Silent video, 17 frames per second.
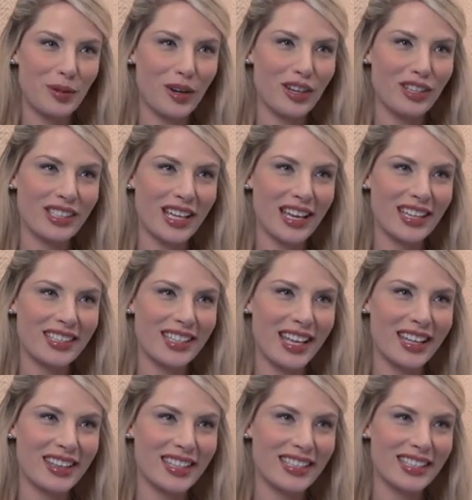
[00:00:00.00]
project
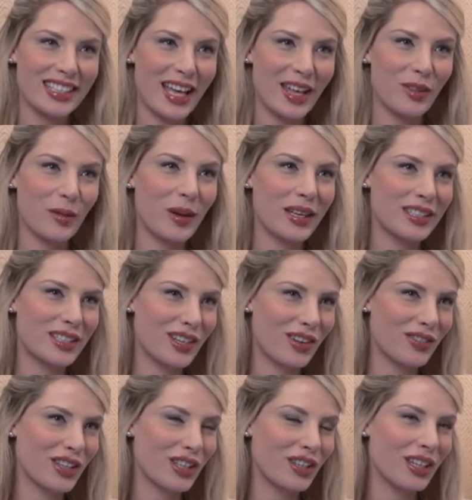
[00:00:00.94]
in the southwest
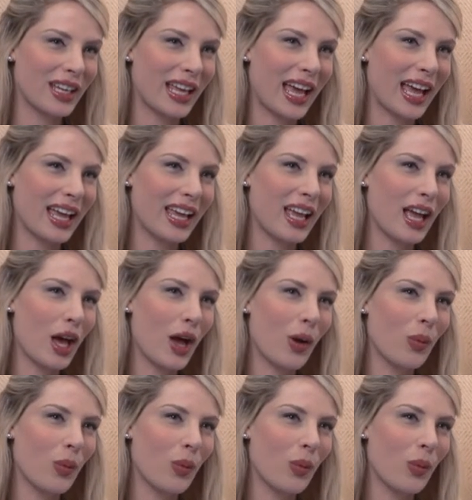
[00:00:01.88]
of the UK,